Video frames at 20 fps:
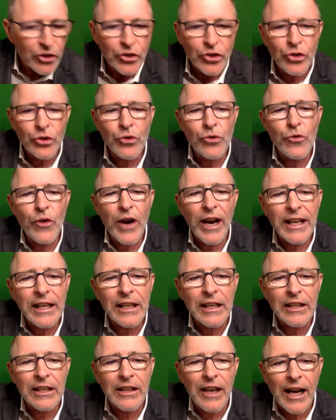to
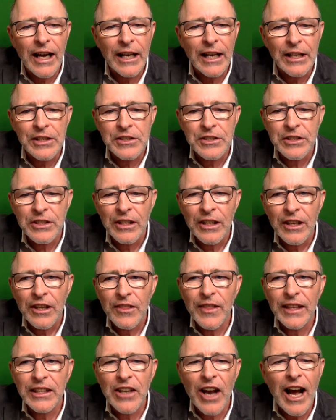recognize
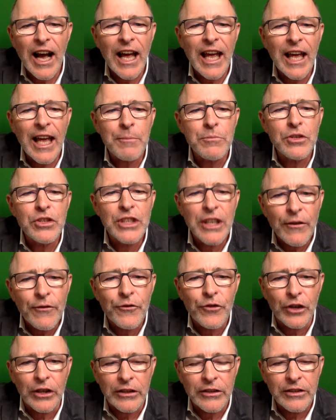that I am
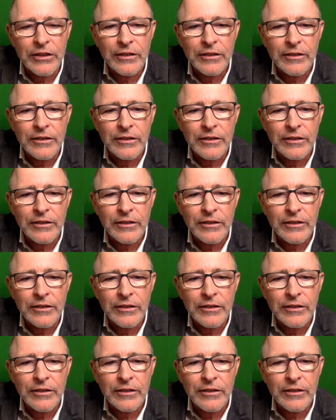different.